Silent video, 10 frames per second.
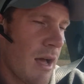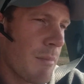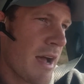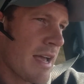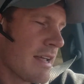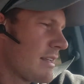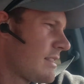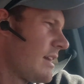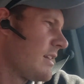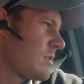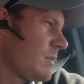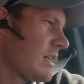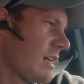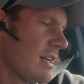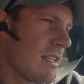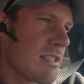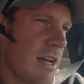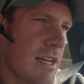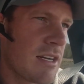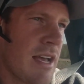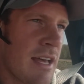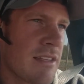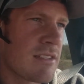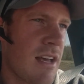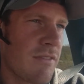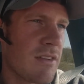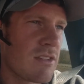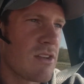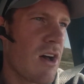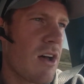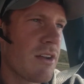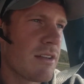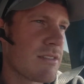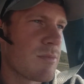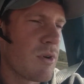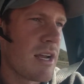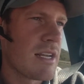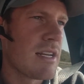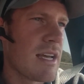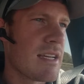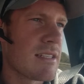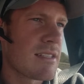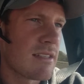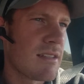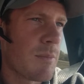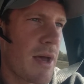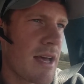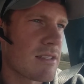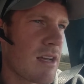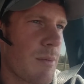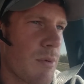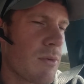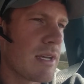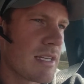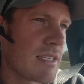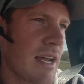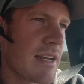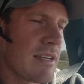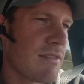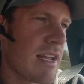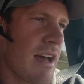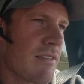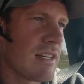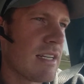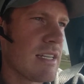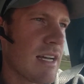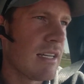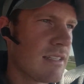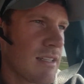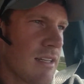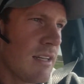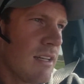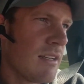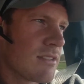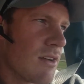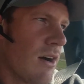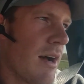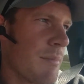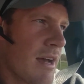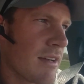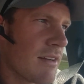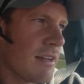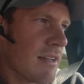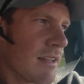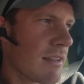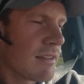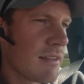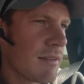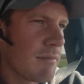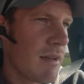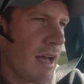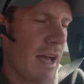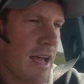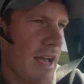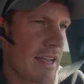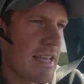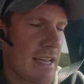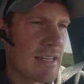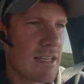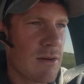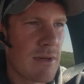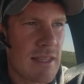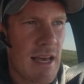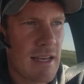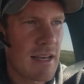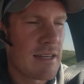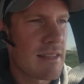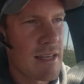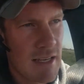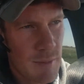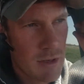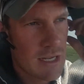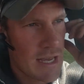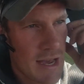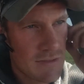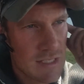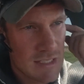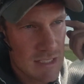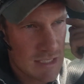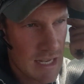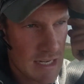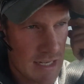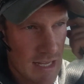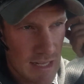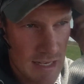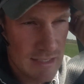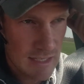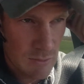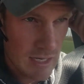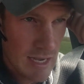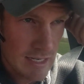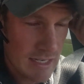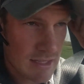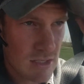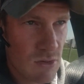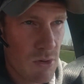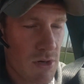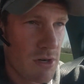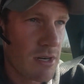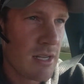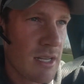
my end of things, because I could have had this stuff installed on some rainy days the past couple weeks and I didn't even have it in yet. So I'm not gonna, I can't deal with that kind of thing. I'm gonna have to just set a deadline and say we got to get this ordered